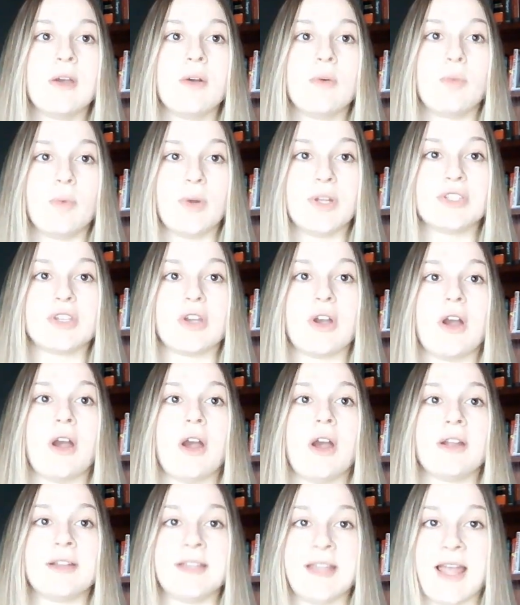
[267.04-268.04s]
which
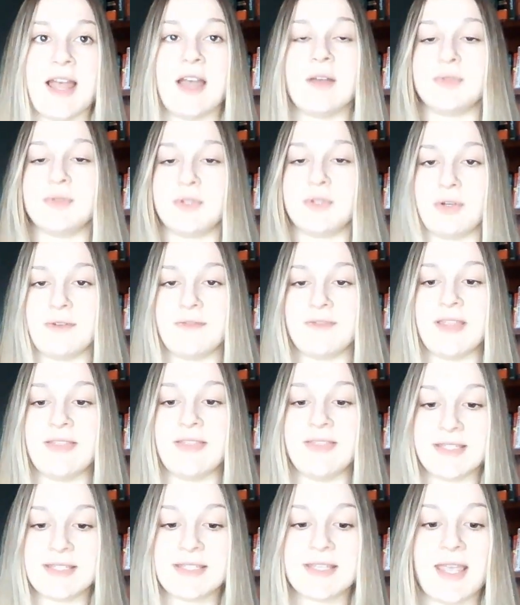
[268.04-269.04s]
are not observed in
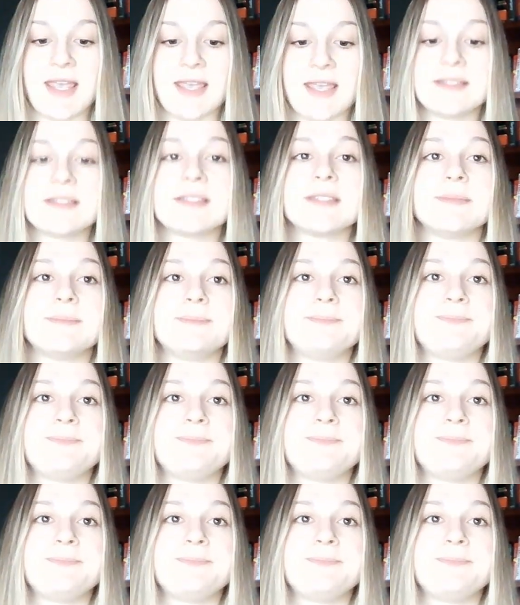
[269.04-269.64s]
this case.